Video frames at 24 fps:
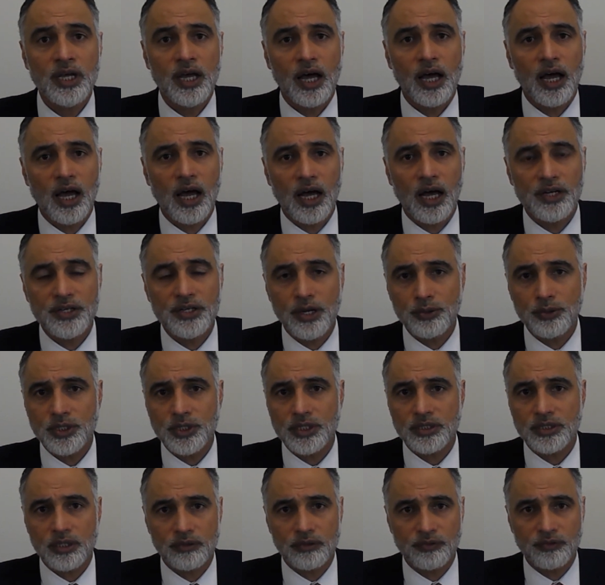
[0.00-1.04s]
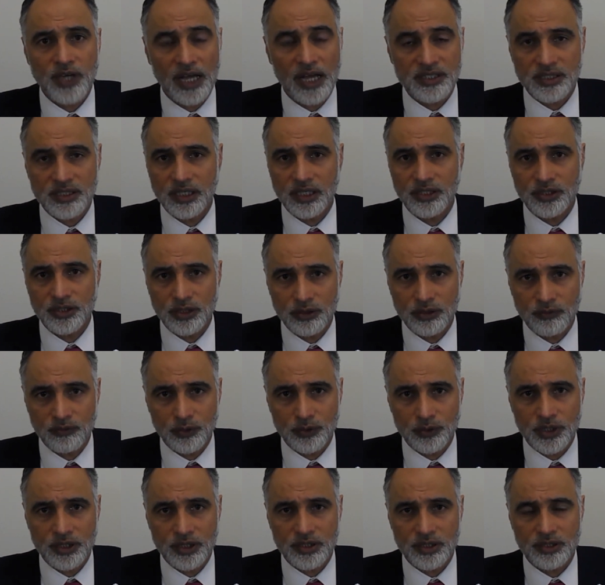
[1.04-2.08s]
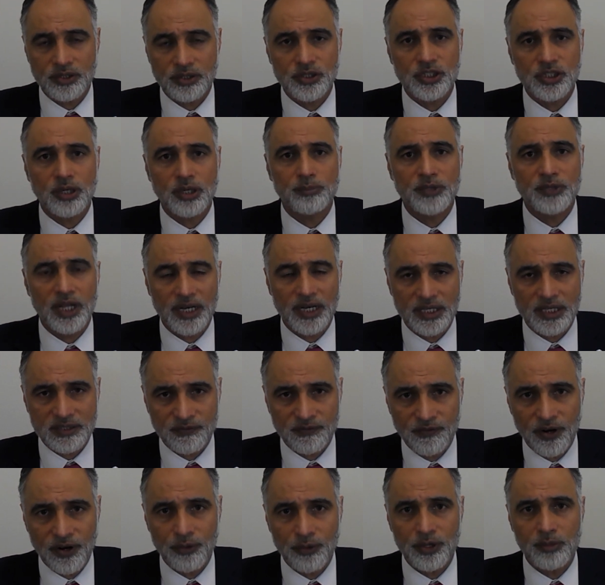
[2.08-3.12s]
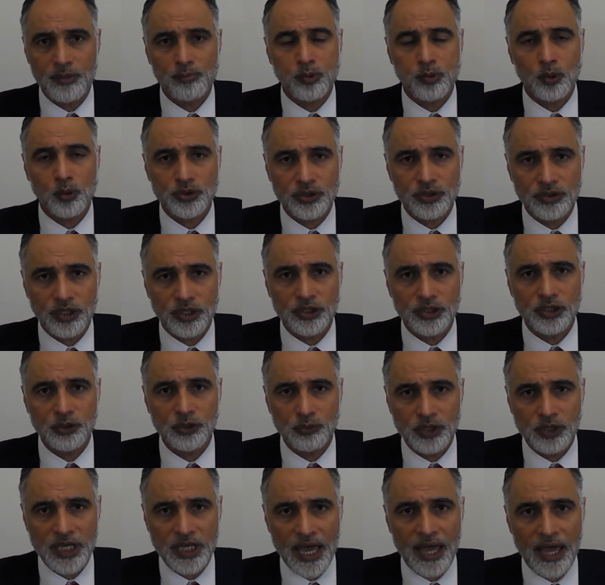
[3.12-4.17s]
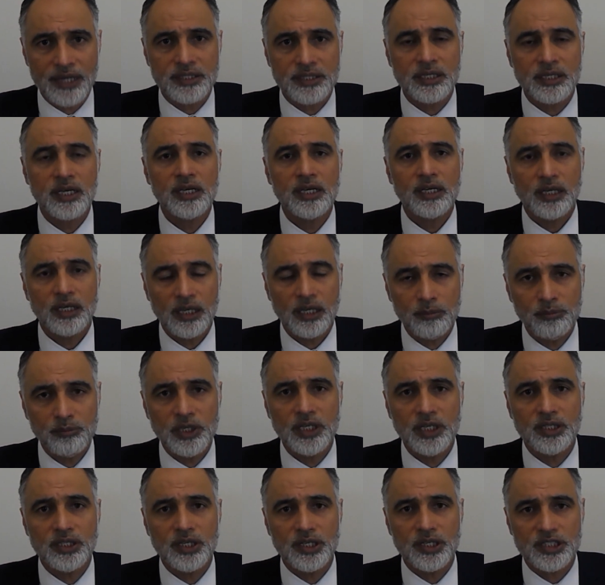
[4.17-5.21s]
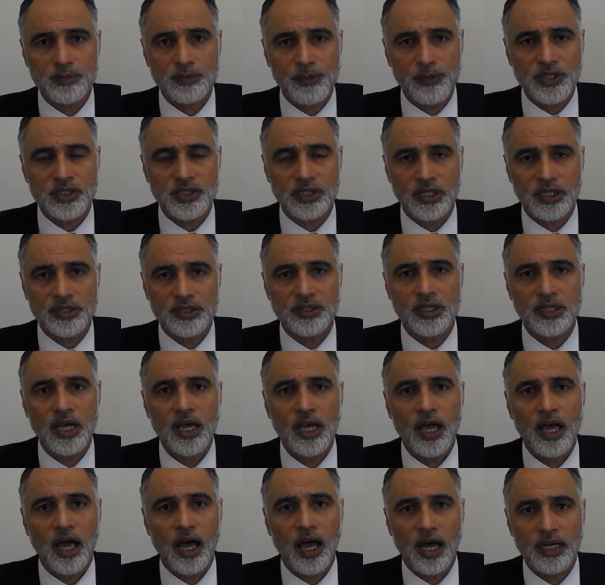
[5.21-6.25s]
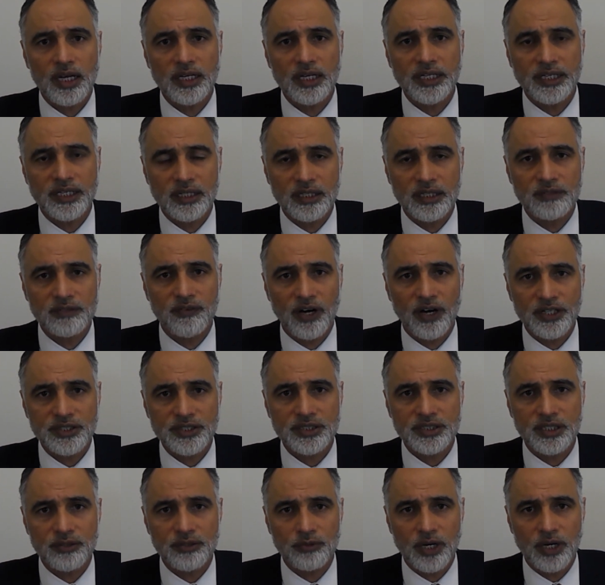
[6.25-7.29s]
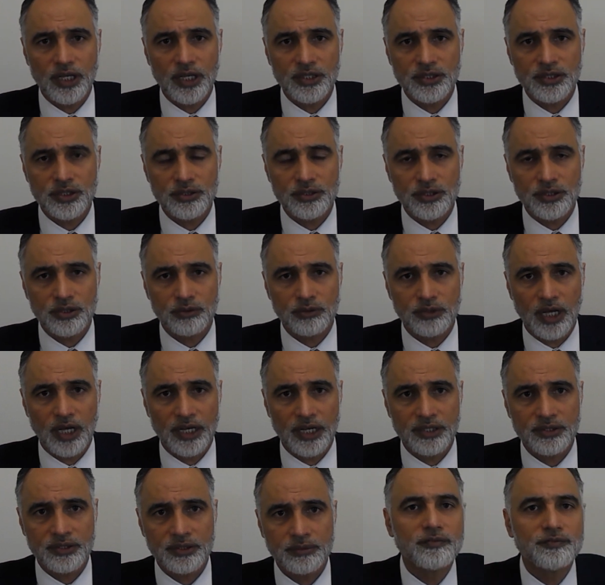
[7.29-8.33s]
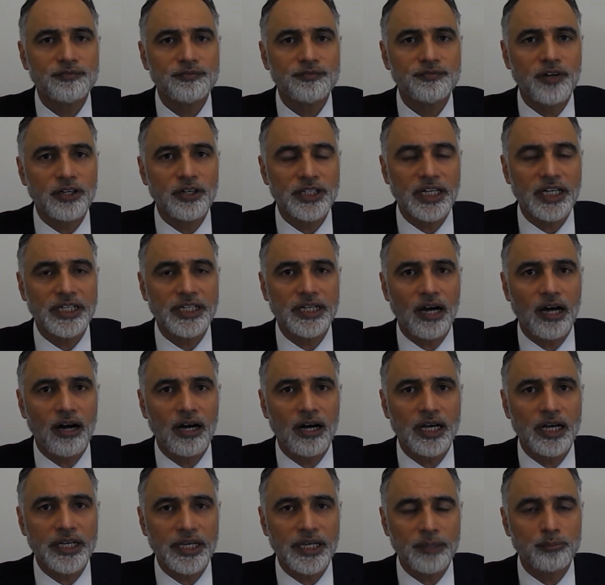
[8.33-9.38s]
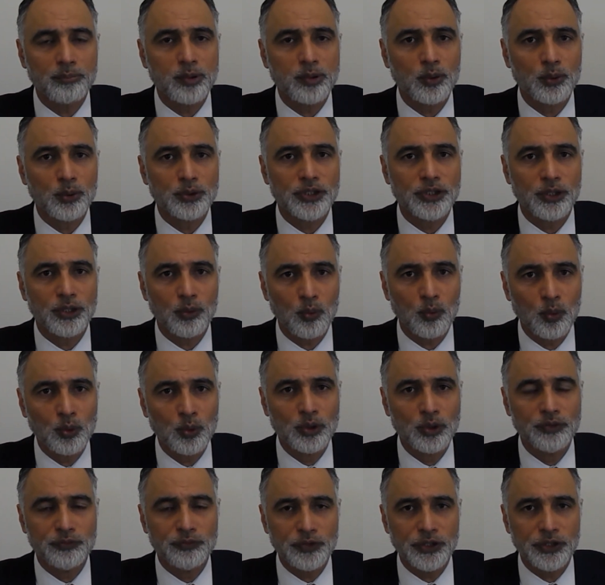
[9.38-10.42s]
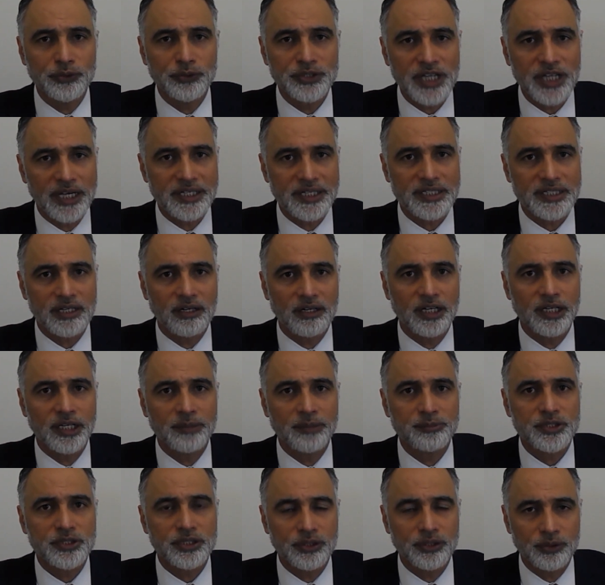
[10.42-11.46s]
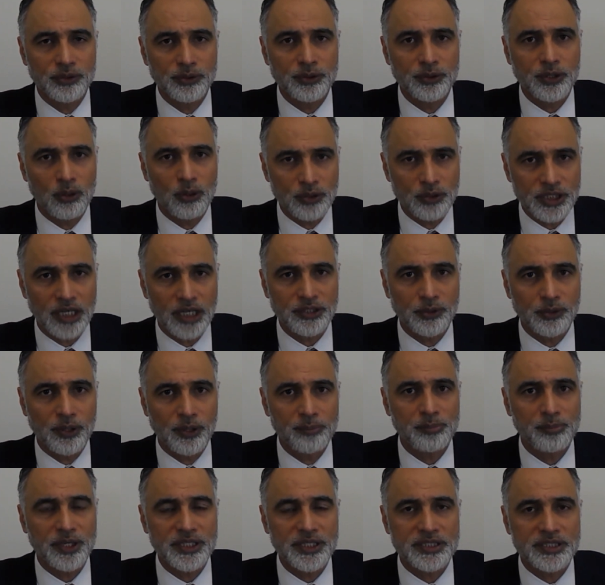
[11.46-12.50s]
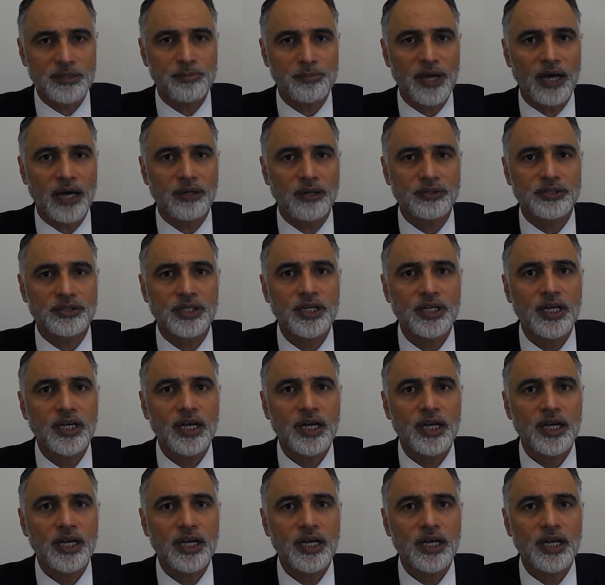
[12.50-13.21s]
notice of cancellation of your citizenship, then it's very important that you get immediate specialist legal advice in relation to that. Finally, I implore that all of you take time to contact your MPs about